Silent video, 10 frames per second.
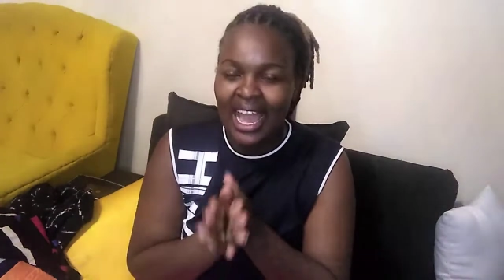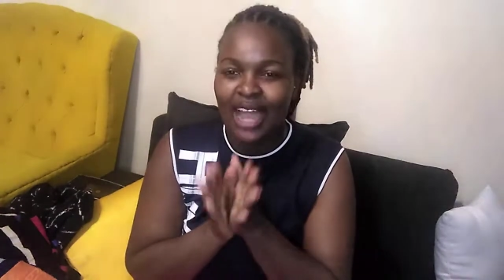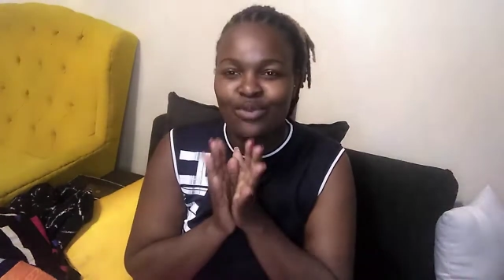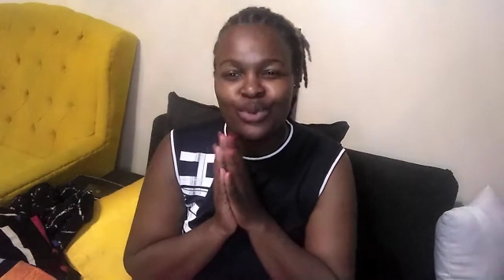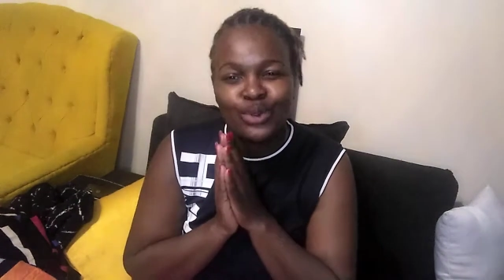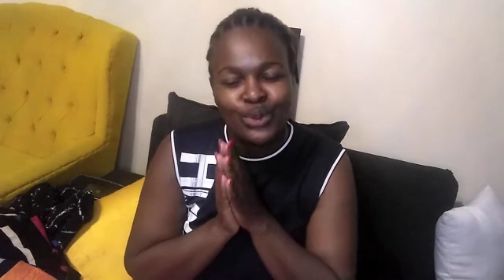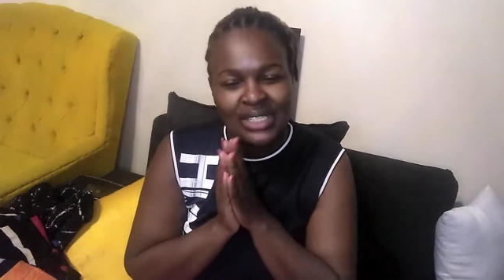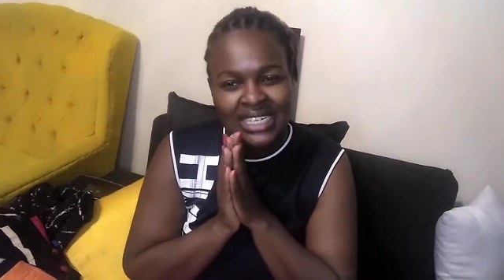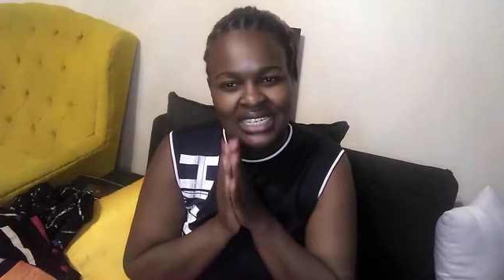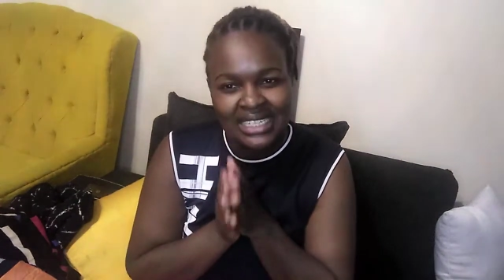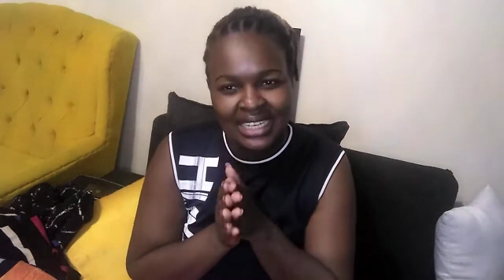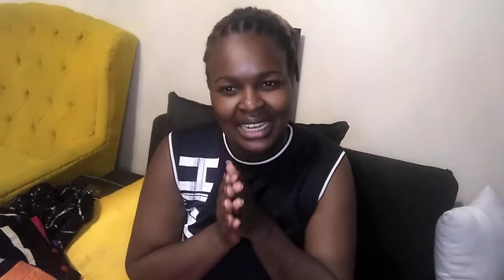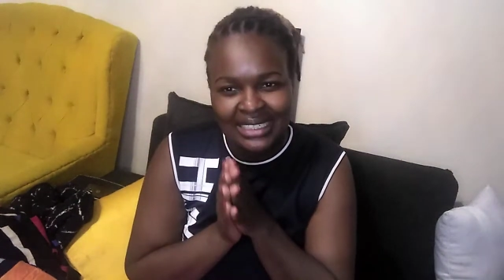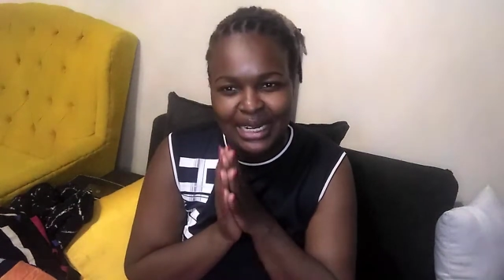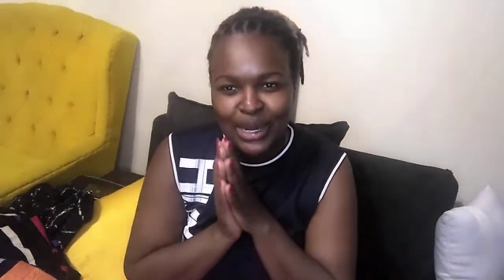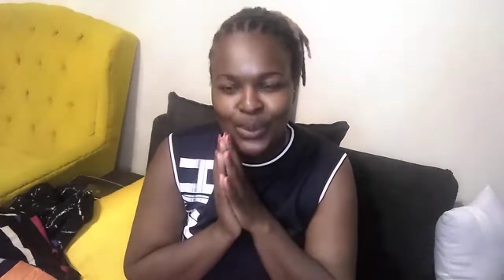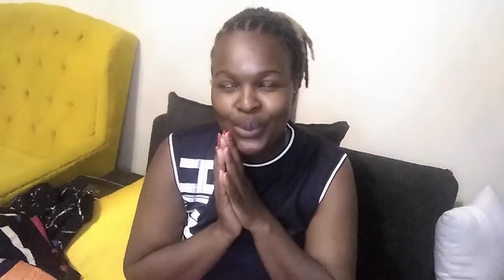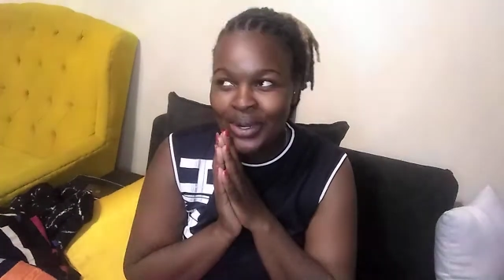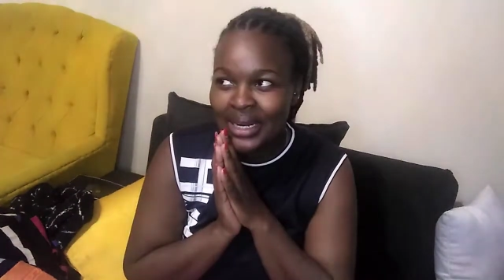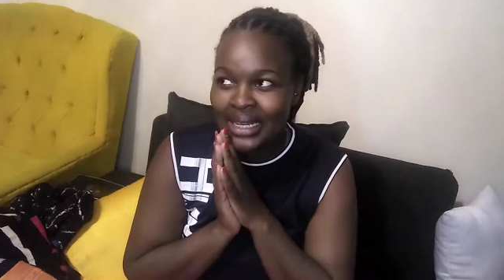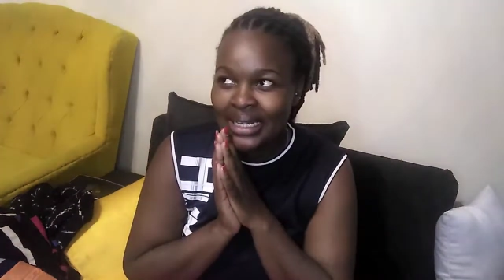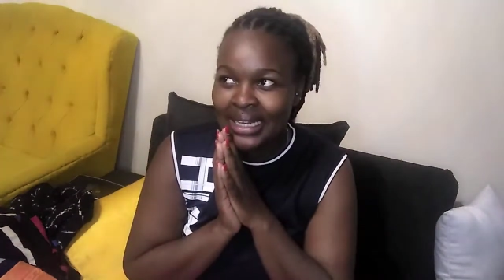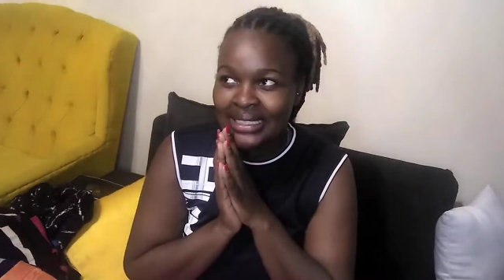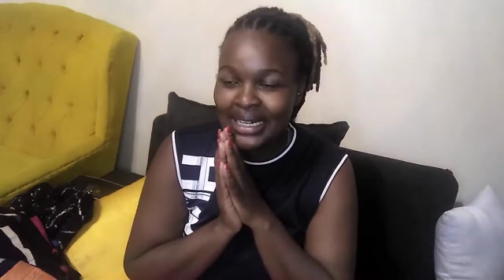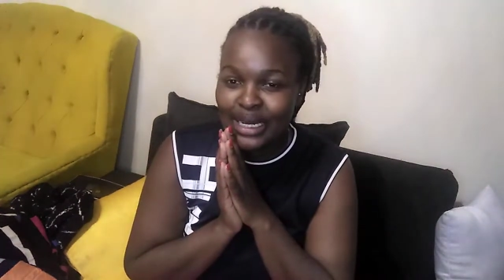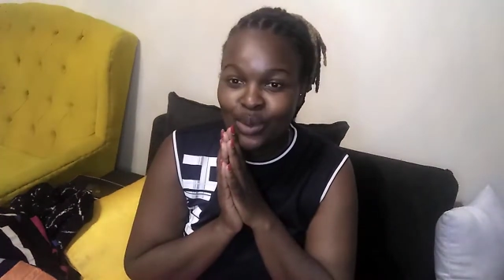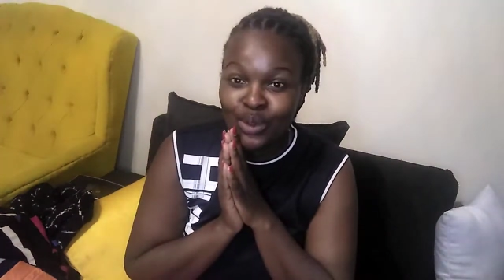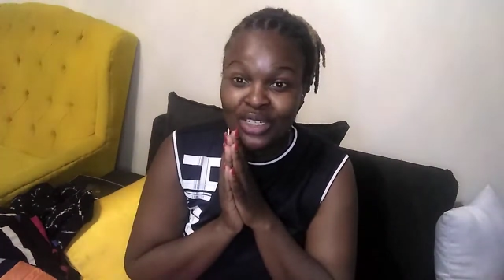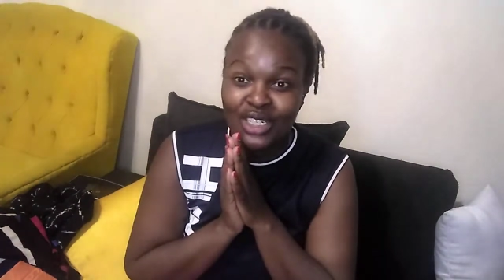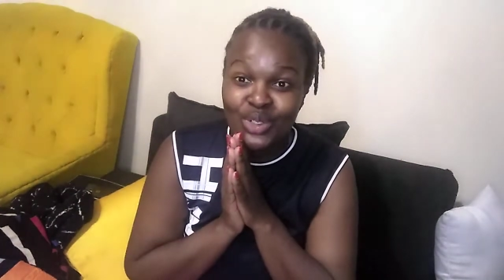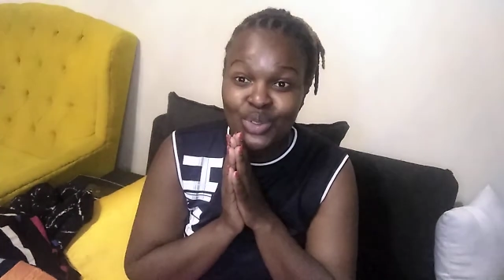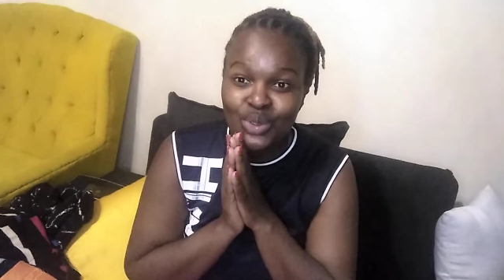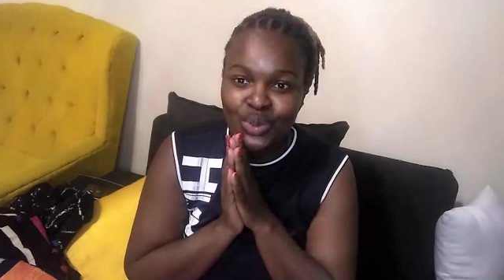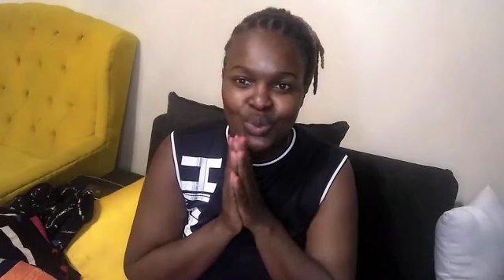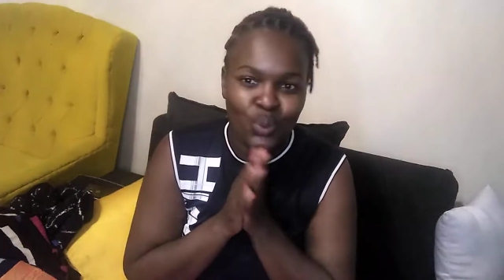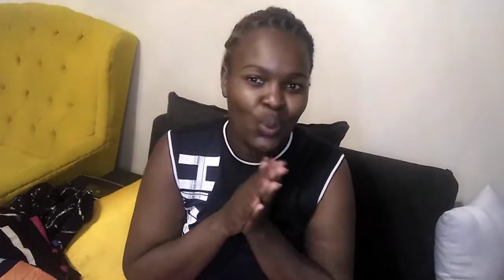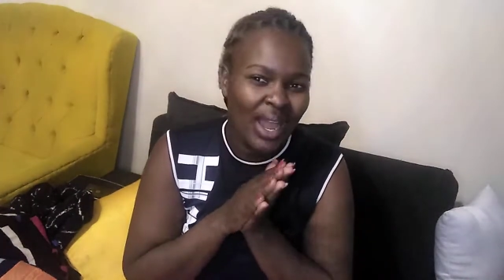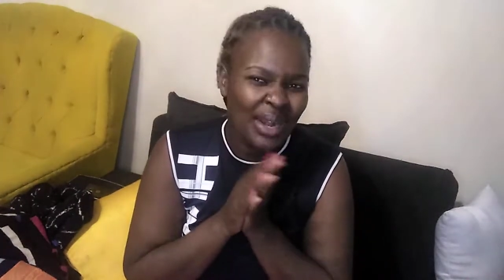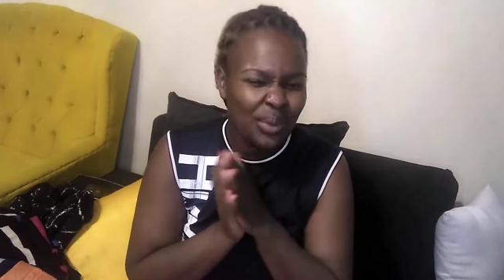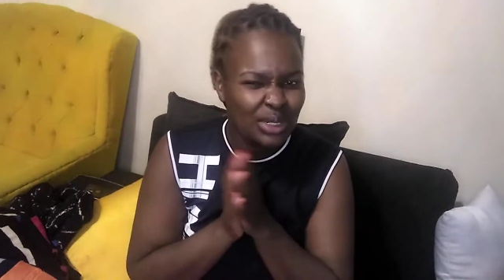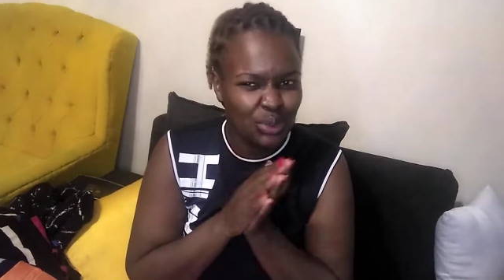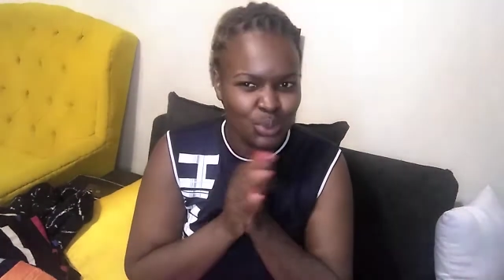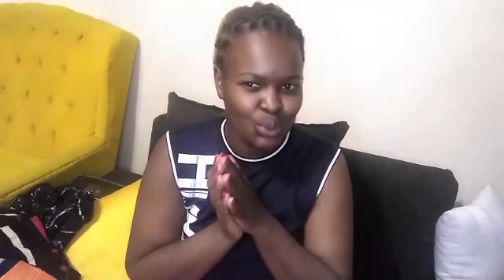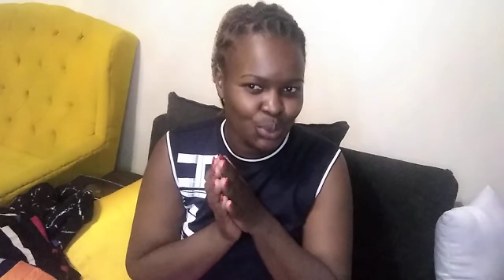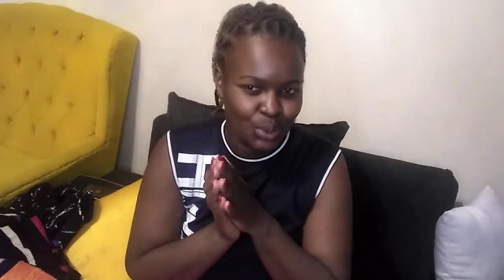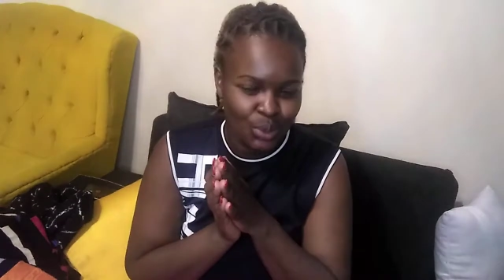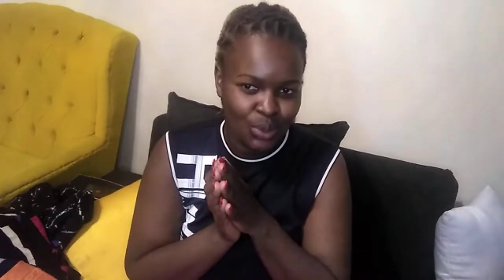I've gone to Easily at around 1 to 2.